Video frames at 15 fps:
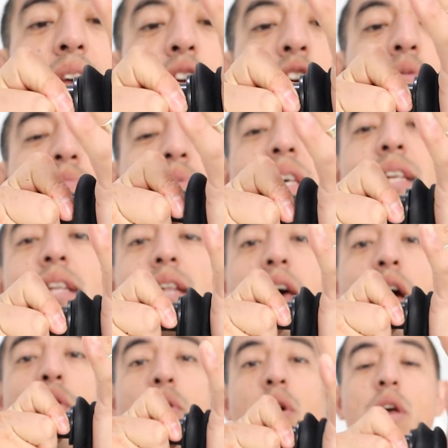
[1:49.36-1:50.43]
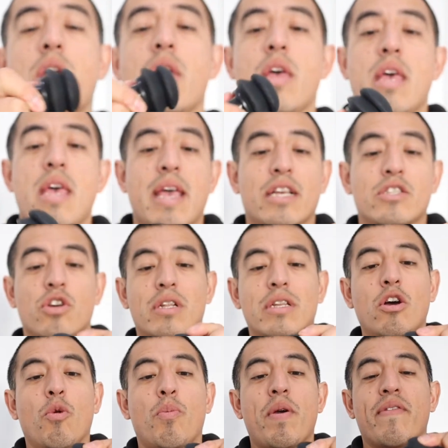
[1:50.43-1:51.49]
it comes in and out. It's got a
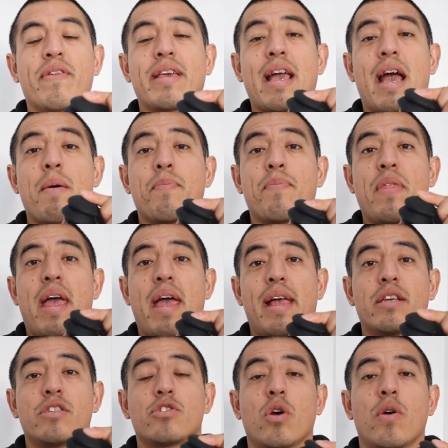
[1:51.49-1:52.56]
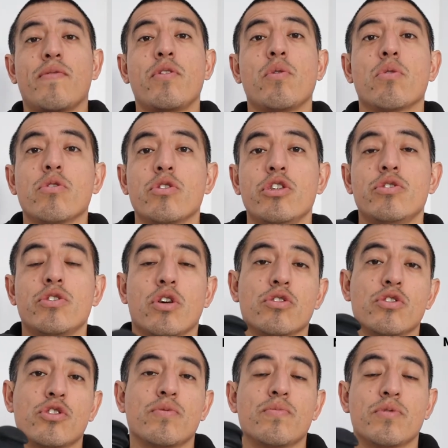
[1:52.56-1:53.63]
little bit of a gap there. So if you want to use it
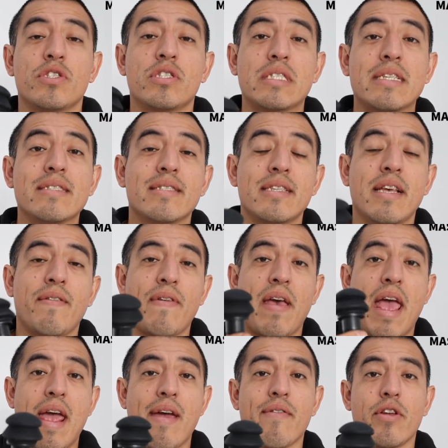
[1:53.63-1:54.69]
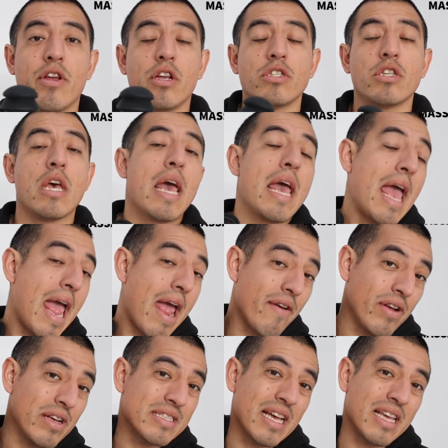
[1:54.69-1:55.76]
on some sensitive areas
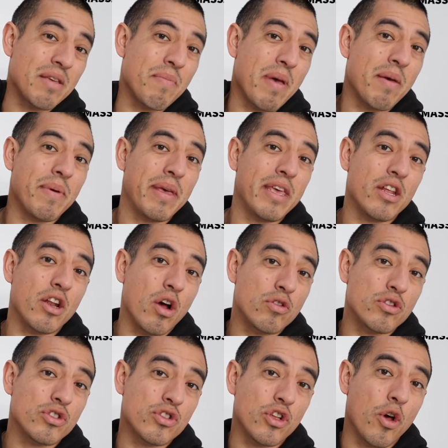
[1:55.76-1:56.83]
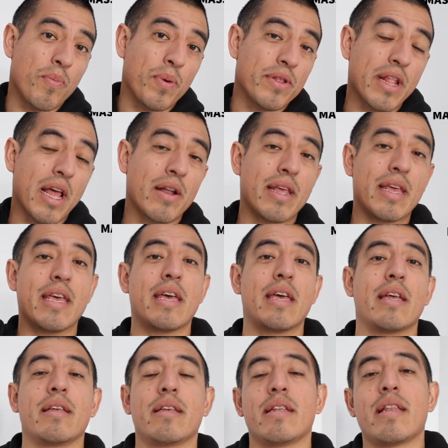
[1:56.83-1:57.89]
that you maybe, you know, just up and down
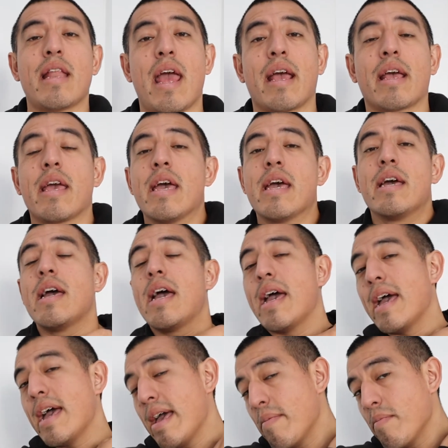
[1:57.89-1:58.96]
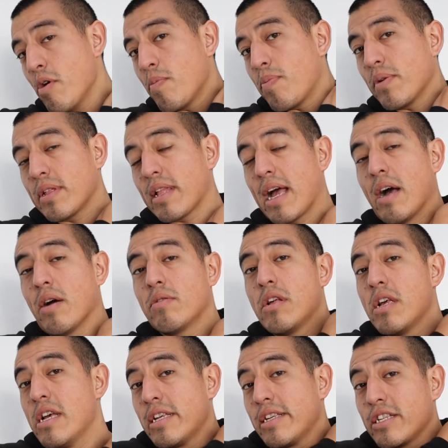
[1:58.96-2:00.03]
here, your neck, up and
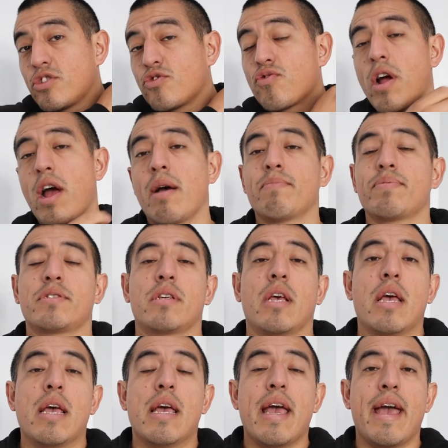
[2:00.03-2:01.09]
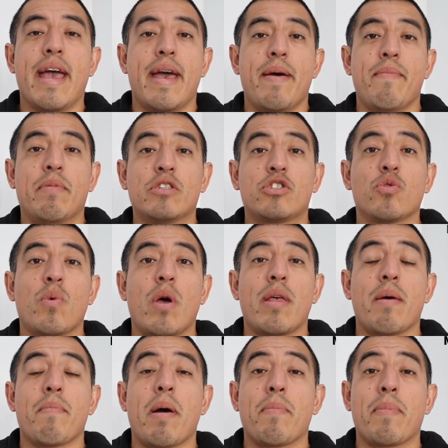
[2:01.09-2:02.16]
down your traps, somewhere
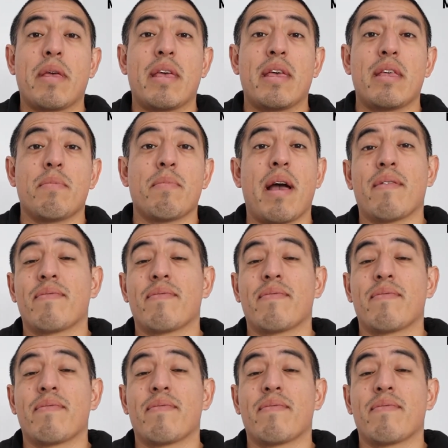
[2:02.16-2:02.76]
that might be, you might